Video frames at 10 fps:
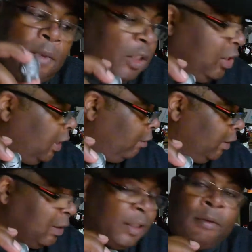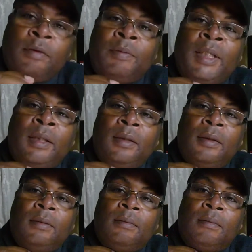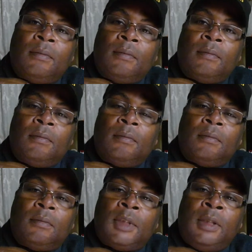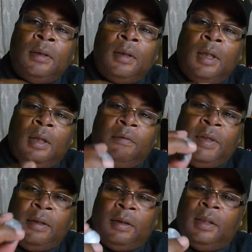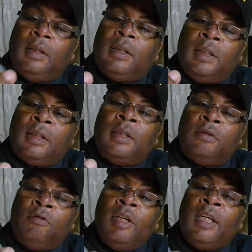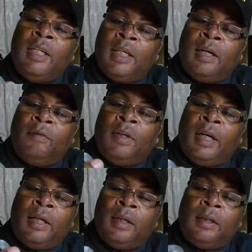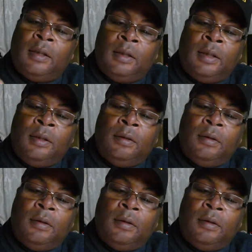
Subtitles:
sharing this with me. You know, but this is really kind of like, you know,